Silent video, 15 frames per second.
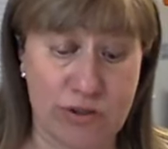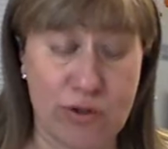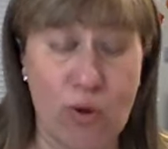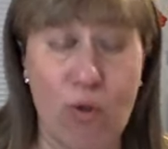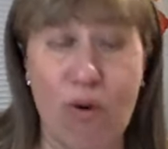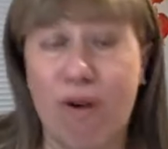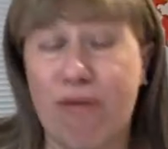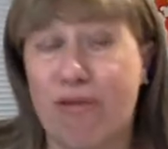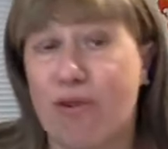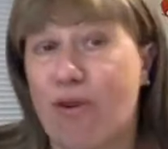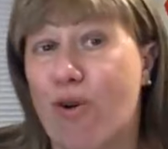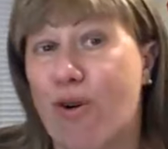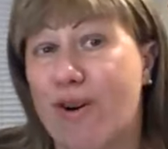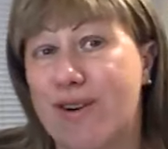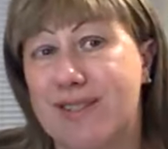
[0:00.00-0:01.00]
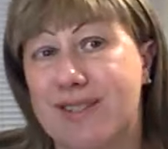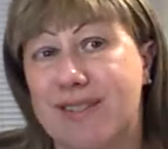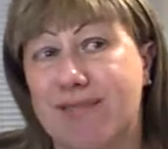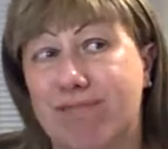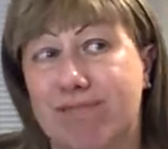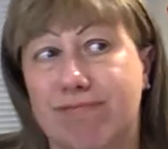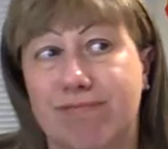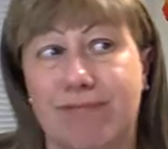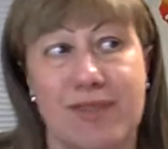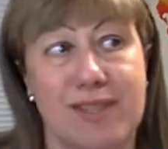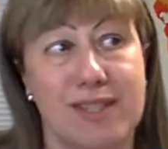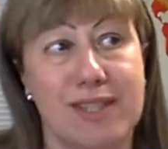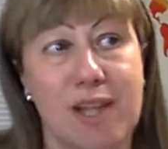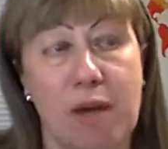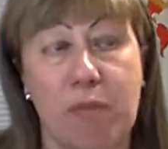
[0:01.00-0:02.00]
So, of course,
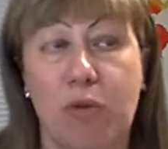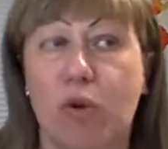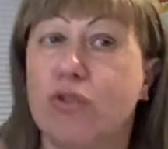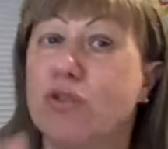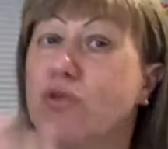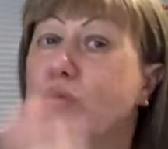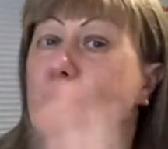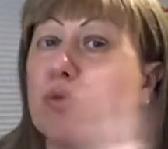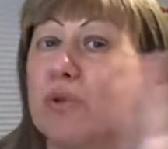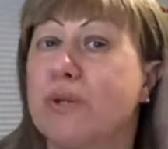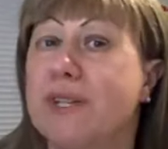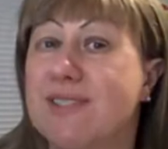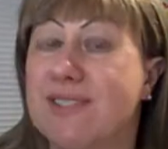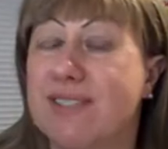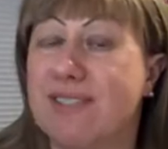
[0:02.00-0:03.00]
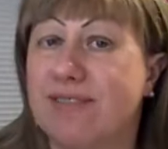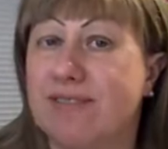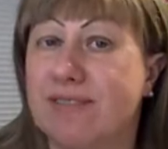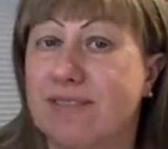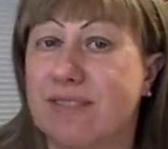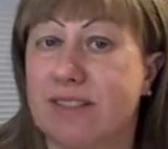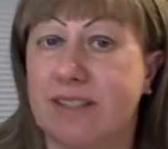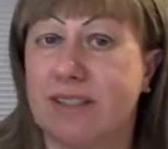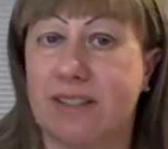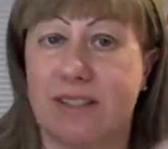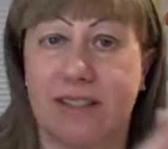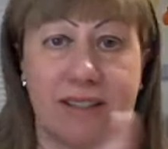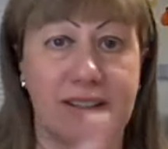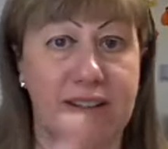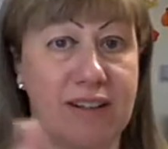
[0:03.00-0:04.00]
some go to prison.
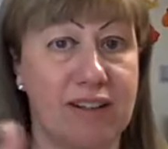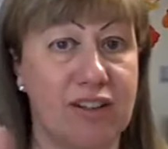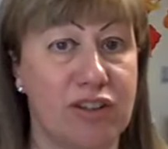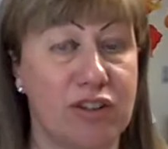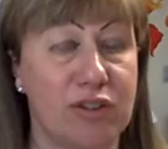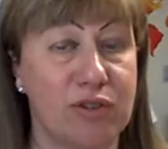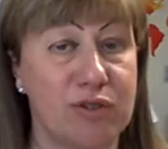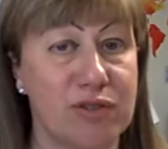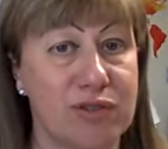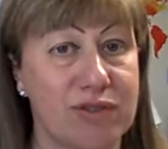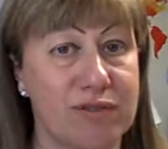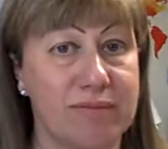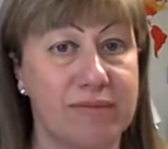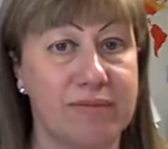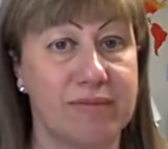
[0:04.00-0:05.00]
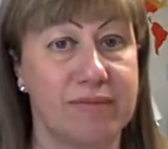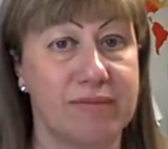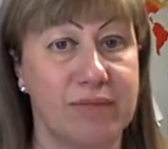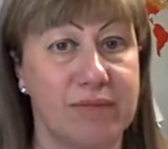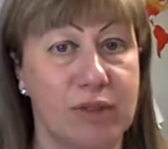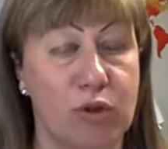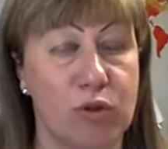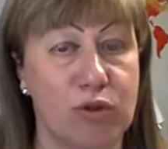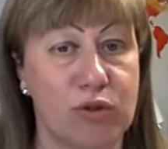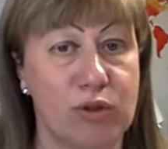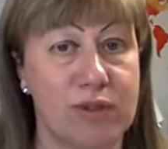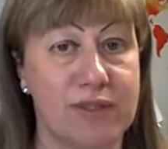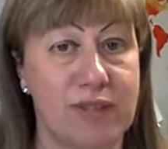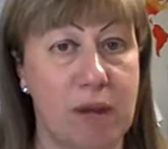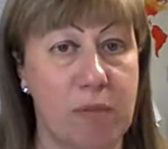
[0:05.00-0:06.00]
The girls go
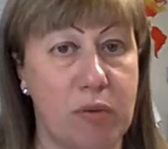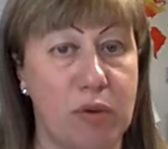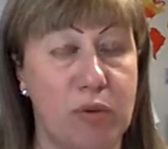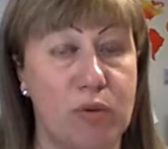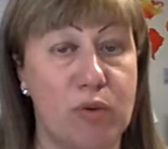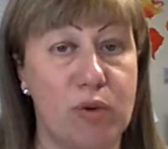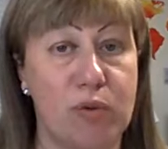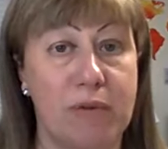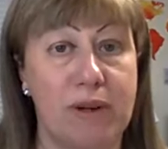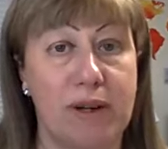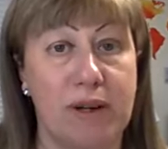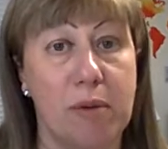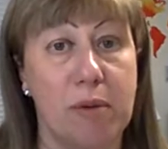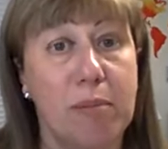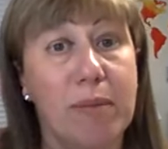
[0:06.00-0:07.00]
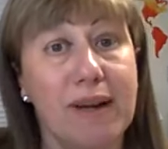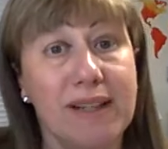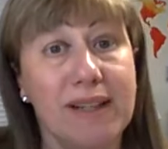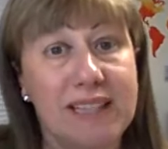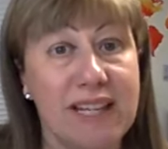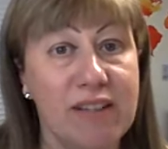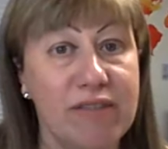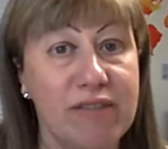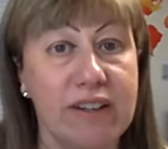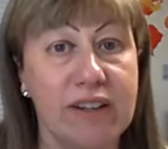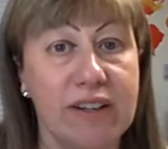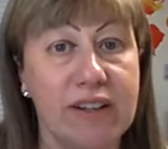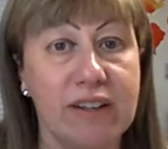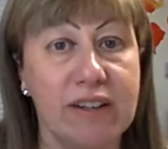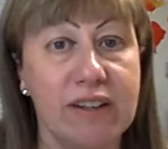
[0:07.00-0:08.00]
to a separate room. But
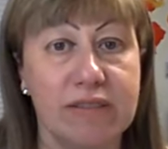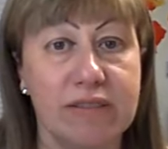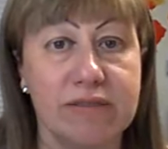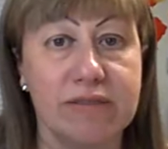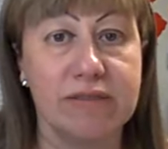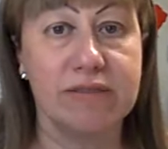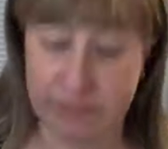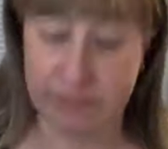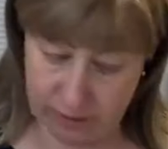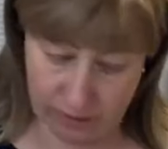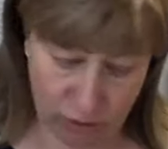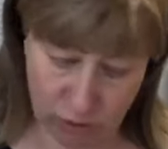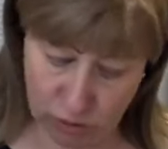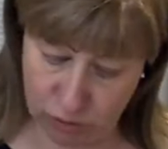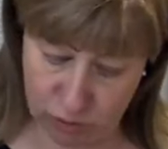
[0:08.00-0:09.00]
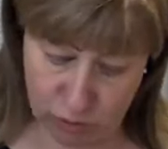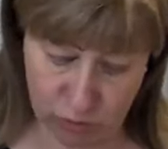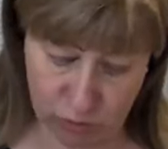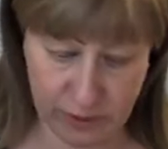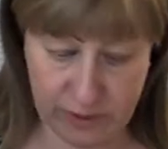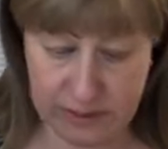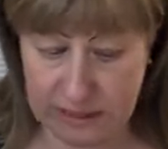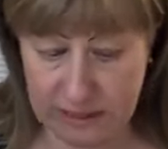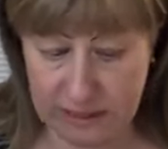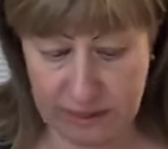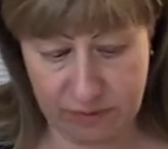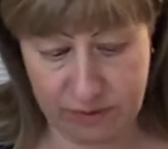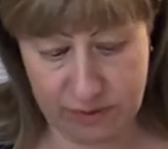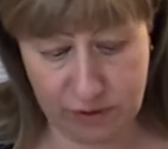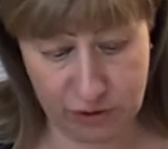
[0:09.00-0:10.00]
Livia, oh, sweet
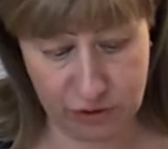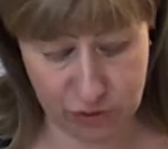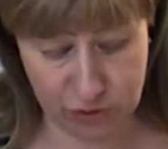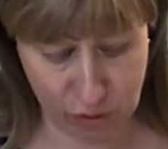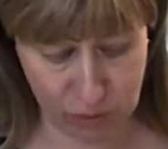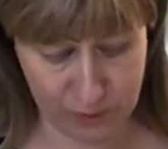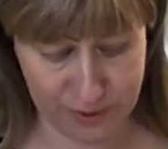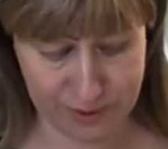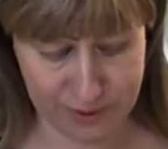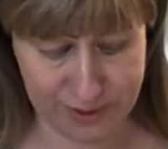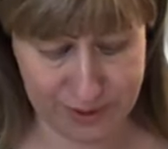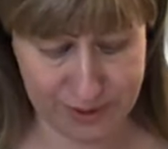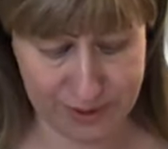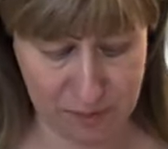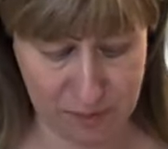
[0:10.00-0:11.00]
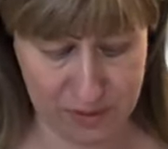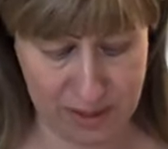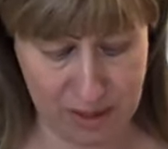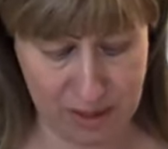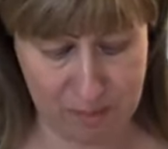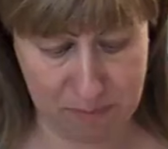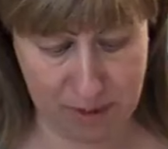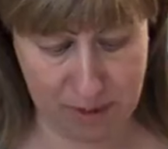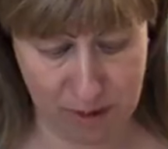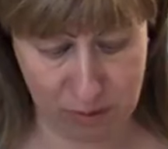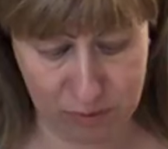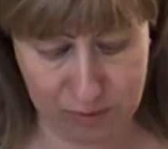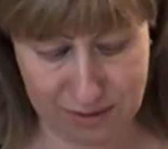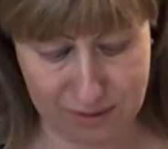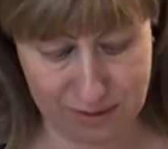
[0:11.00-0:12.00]
Livia, there's always something
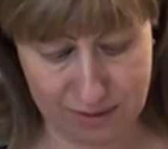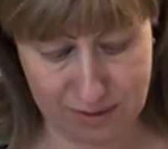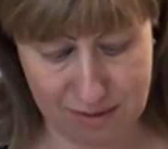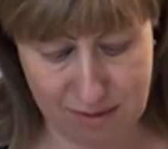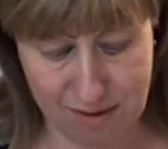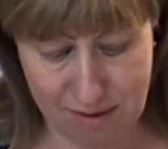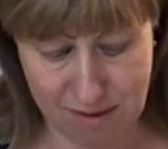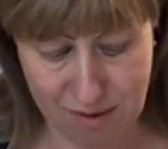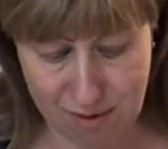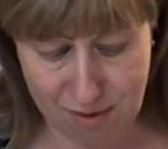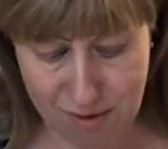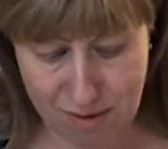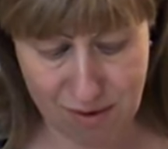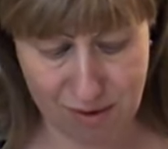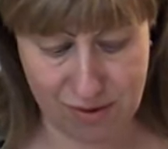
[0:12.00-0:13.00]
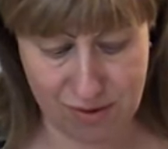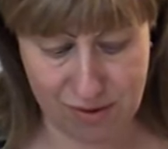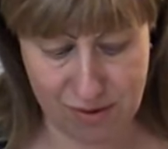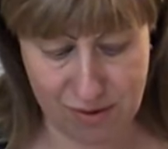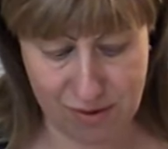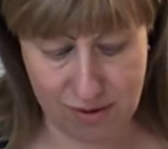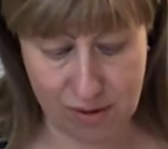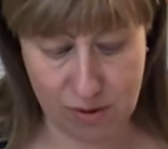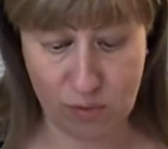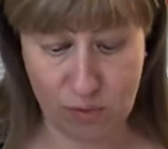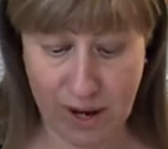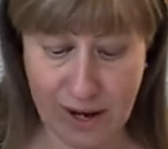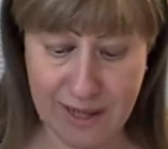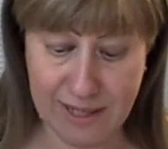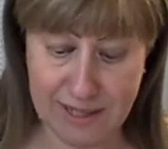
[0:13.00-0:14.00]
about her,
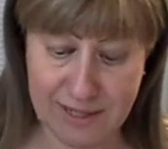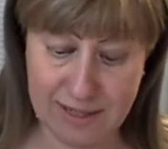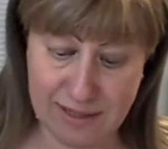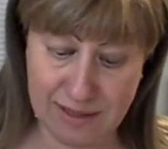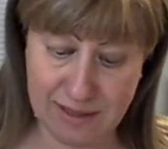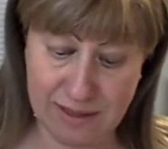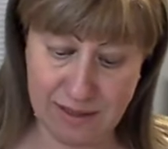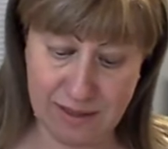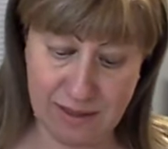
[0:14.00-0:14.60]
right?